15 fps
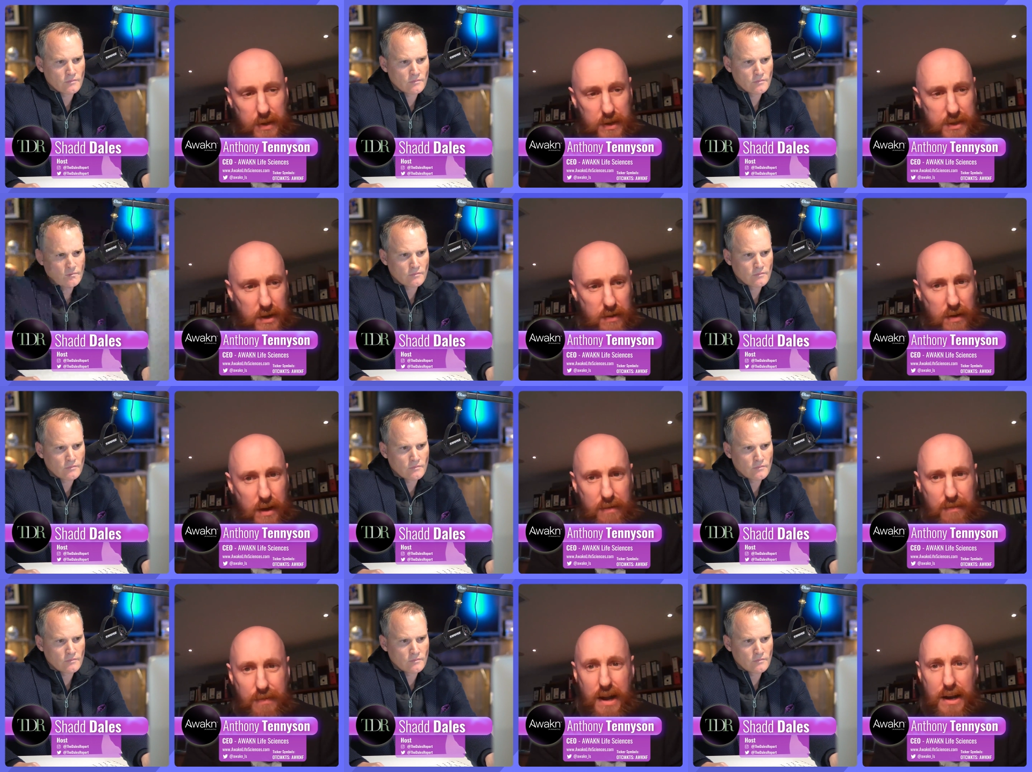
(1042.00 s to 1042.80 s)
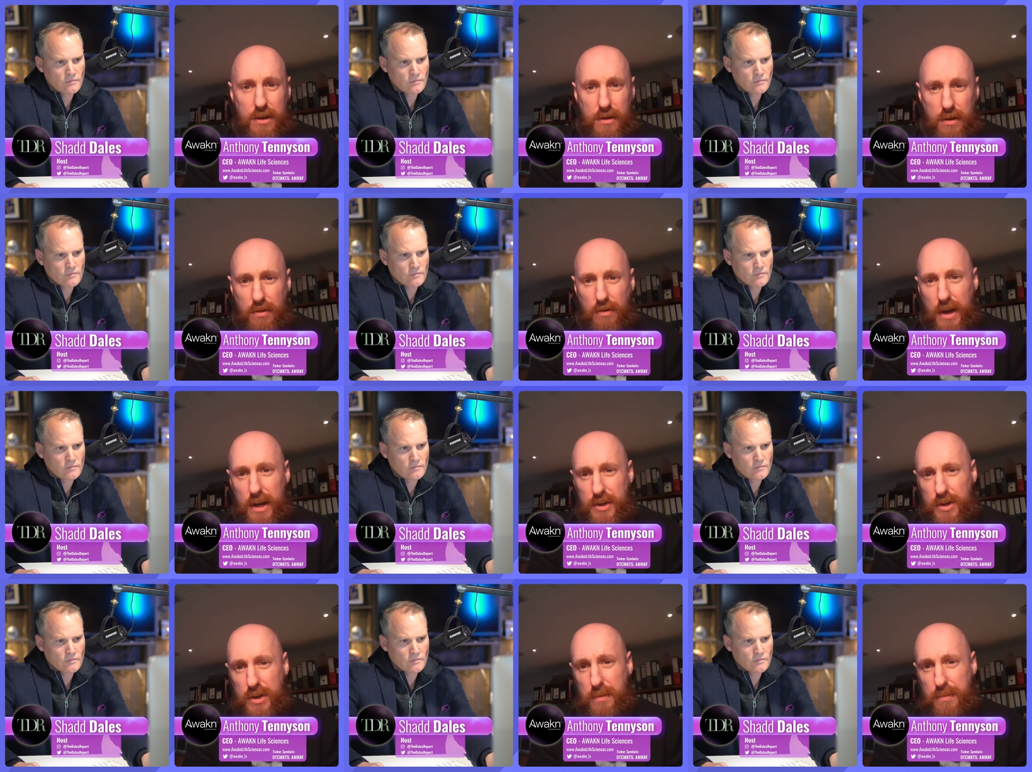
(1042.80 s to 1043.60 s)
Speaker 1: there's a, a value
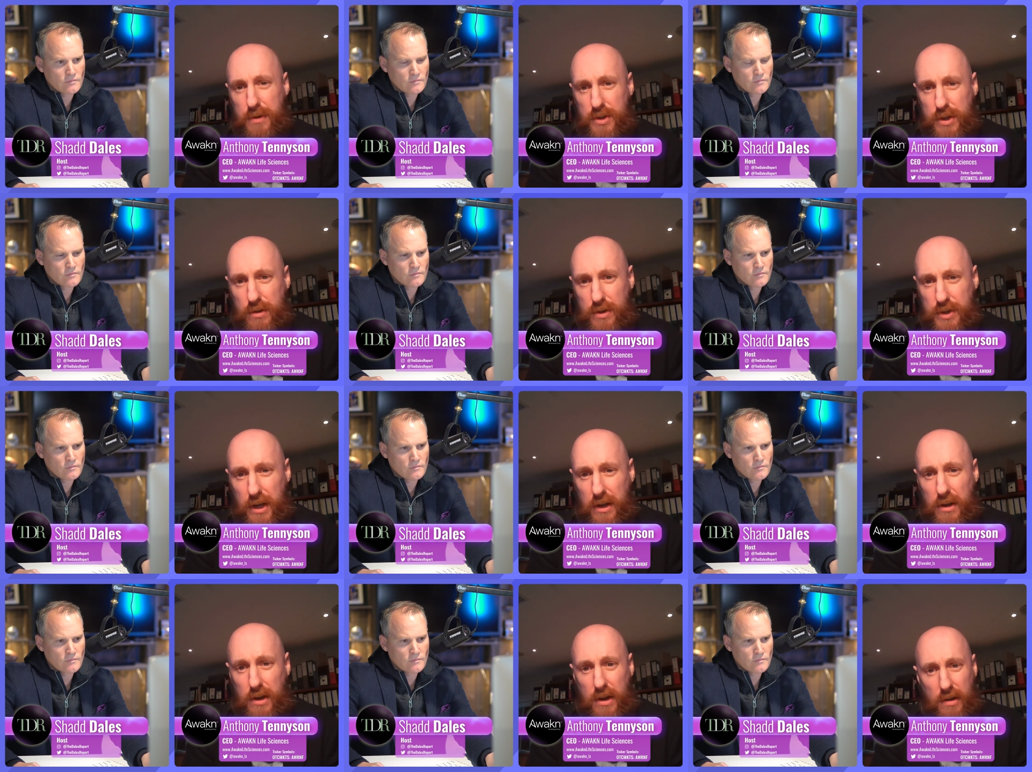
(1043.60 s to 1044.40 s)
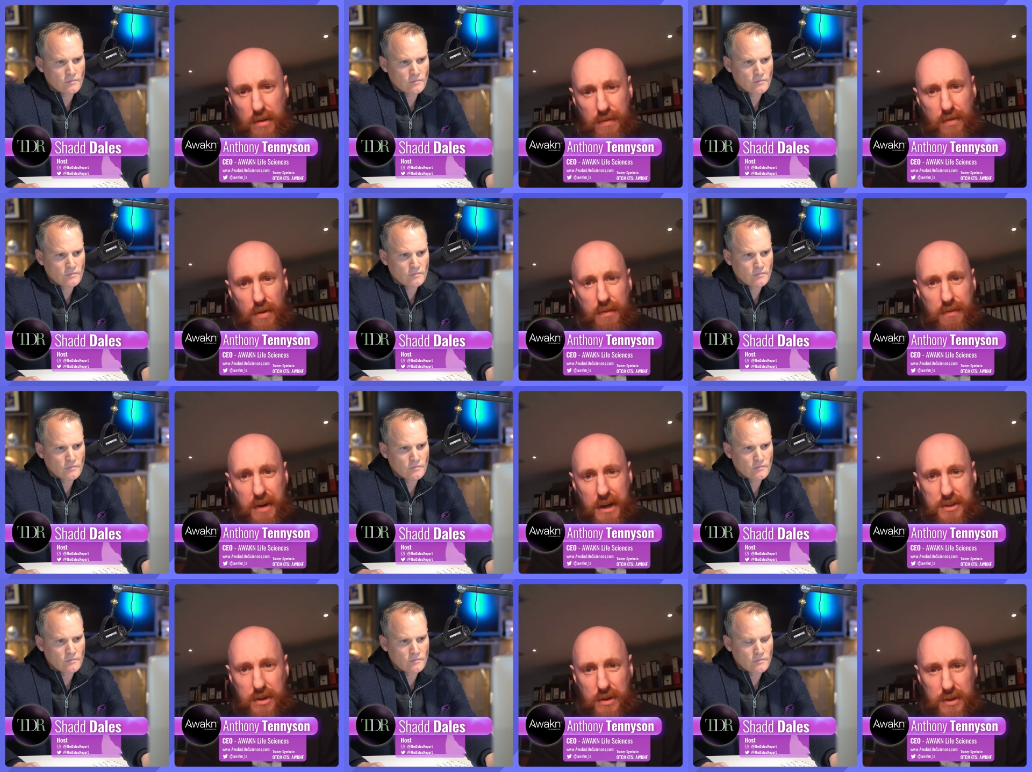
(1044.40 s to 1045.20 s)
creation opportunity for
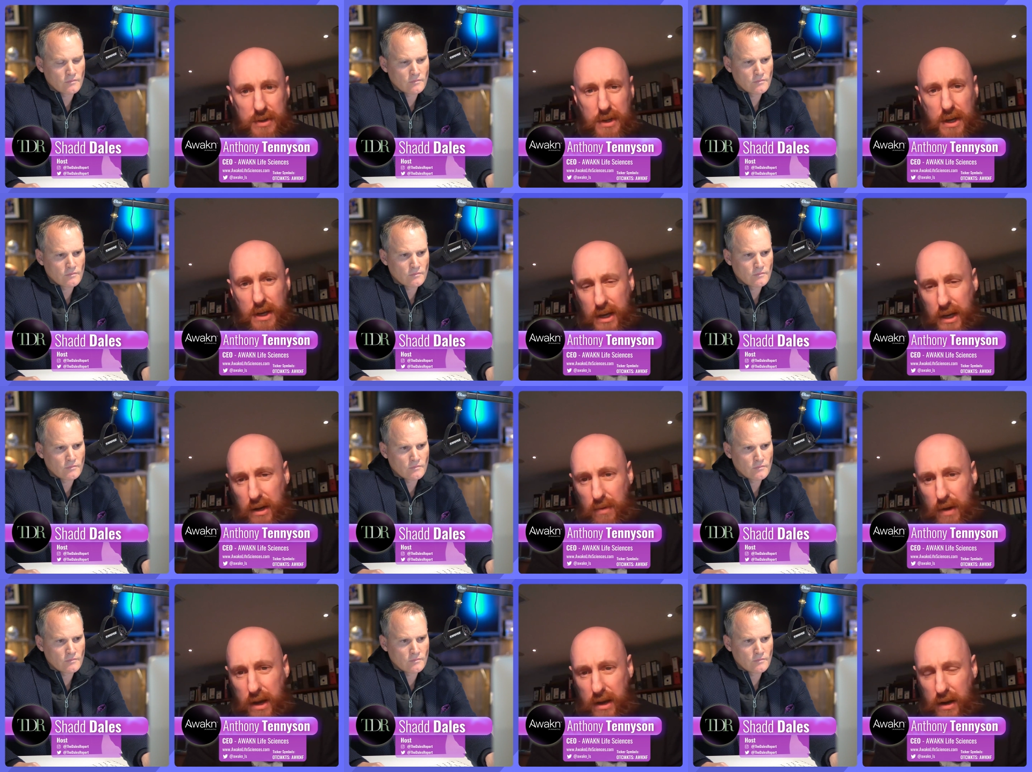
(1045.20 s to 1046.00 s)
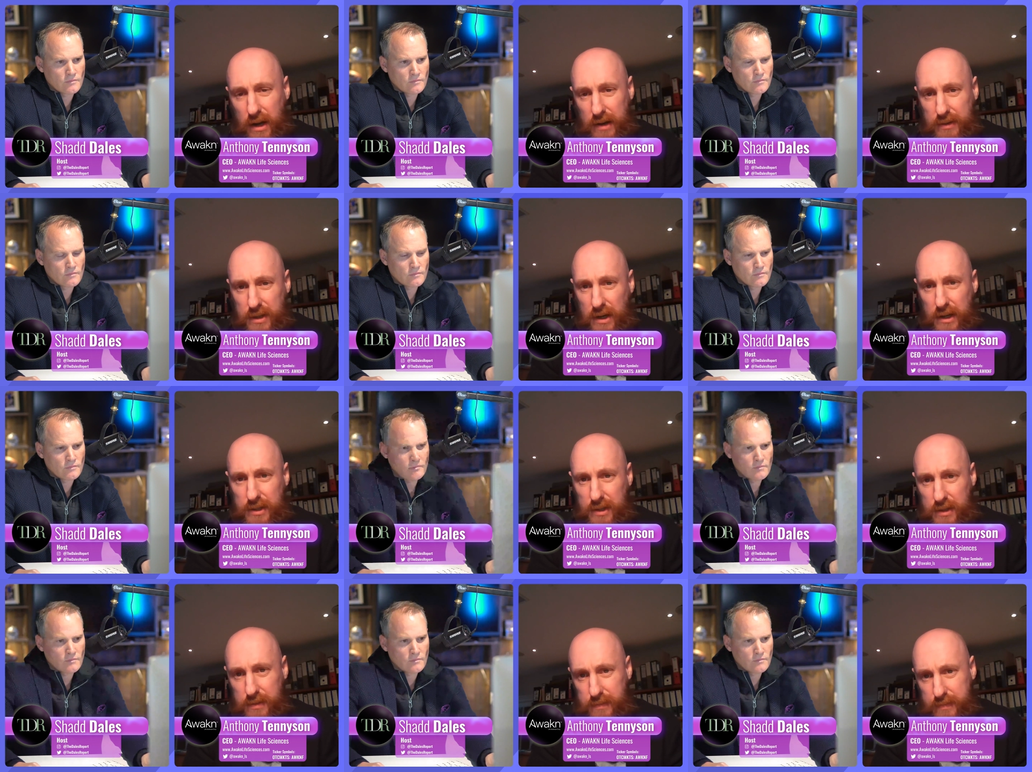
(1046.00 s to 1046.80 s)
investors in awakened Life
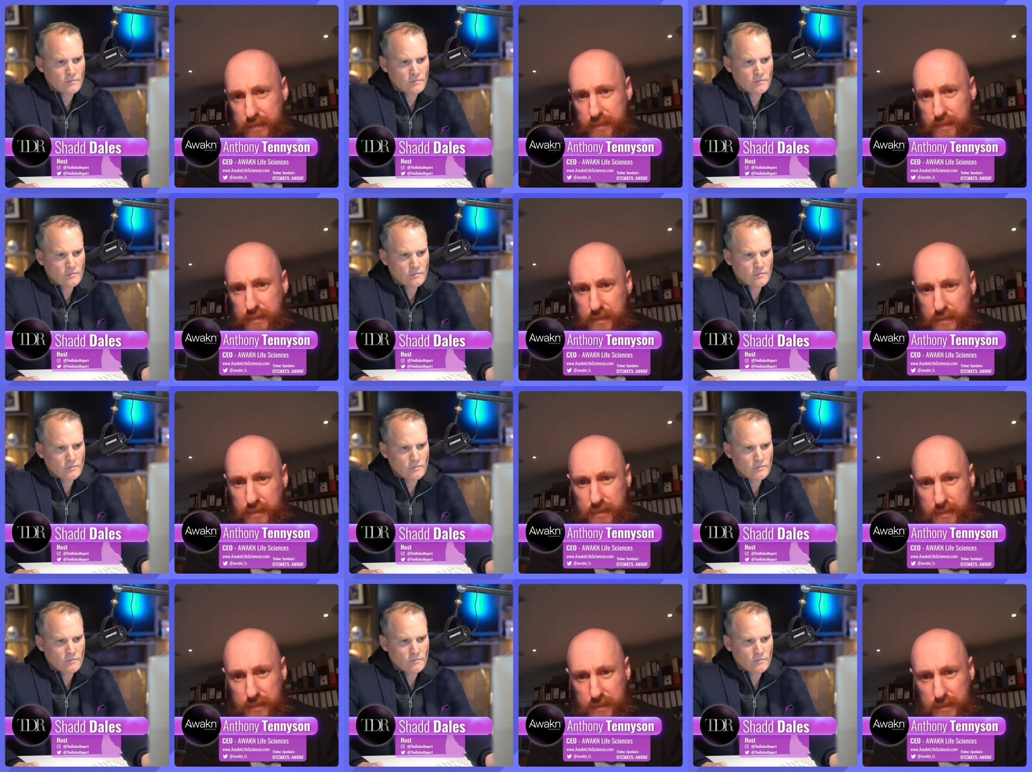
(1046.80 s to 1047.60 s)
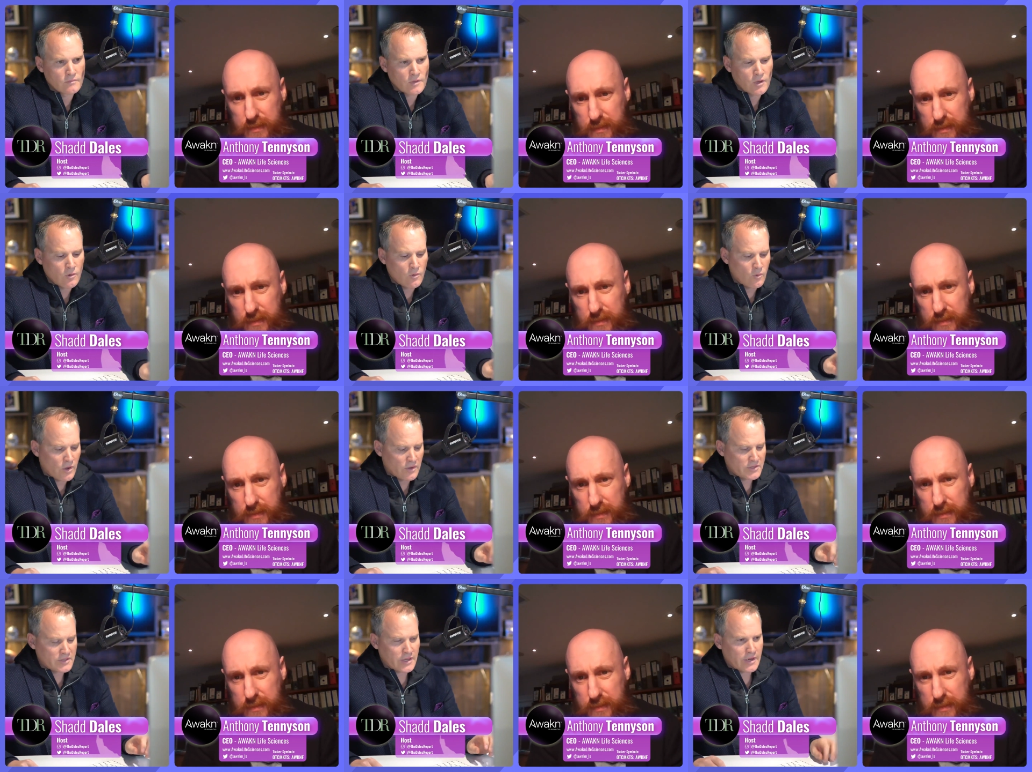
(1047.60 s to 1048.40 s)
Sciences.
Speaker 2: Well
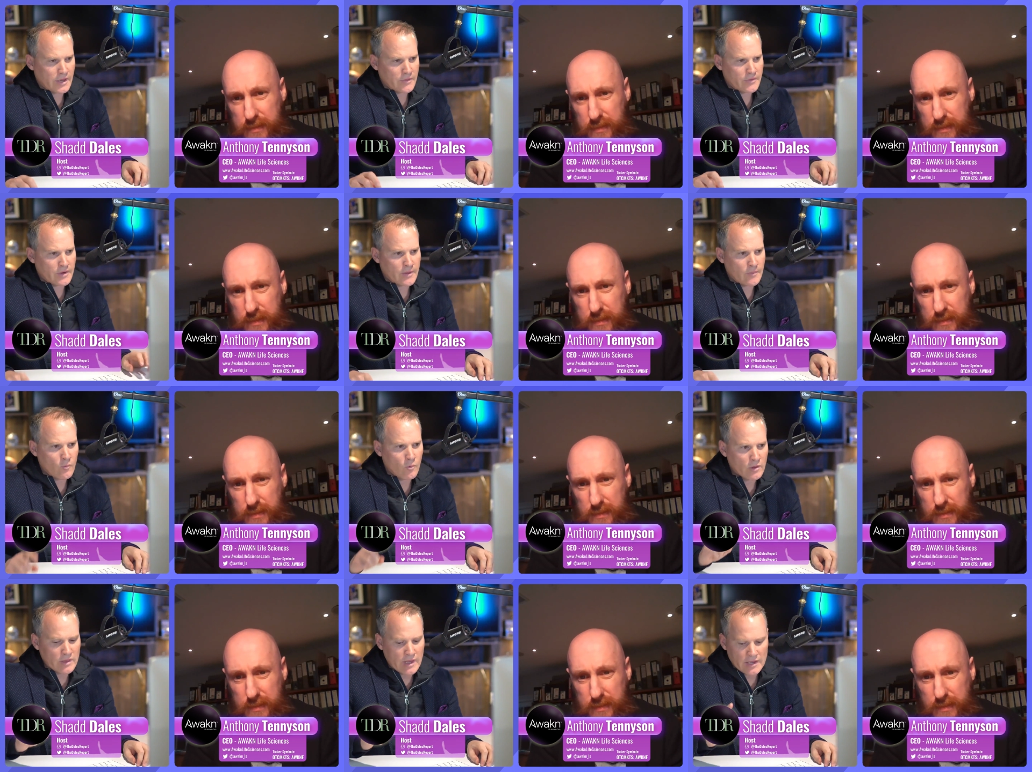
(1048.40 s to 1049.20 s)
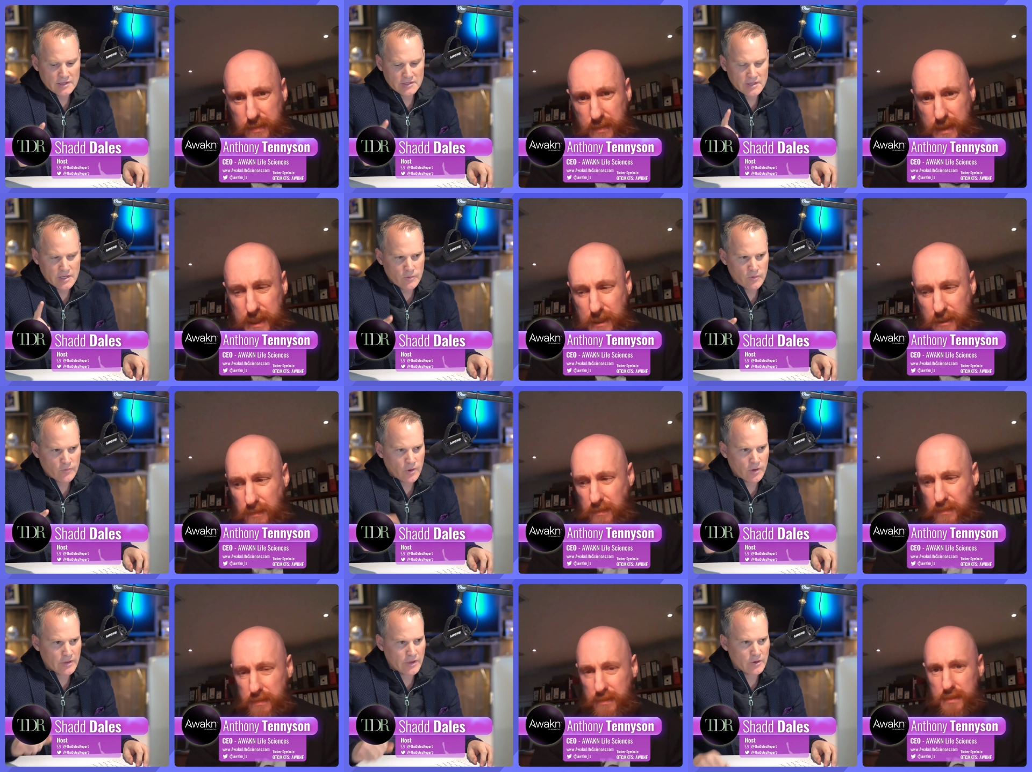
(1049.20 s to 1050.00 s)
said, Anthony. One last thing before I
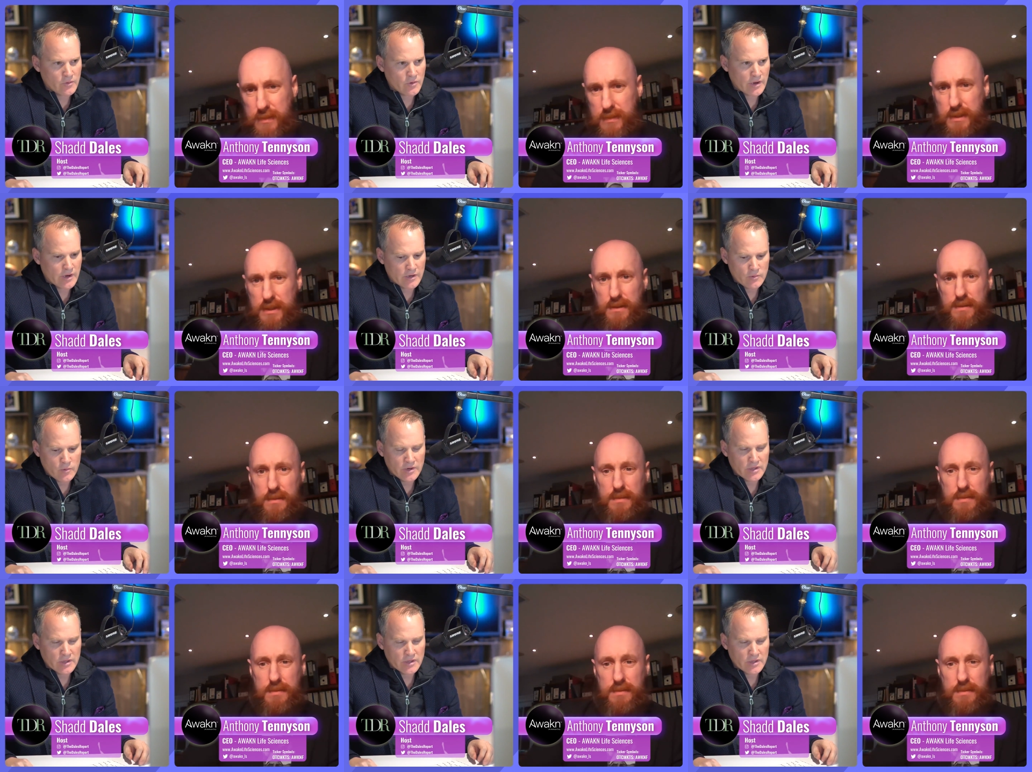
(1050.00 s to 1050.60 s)
let you run, I do want to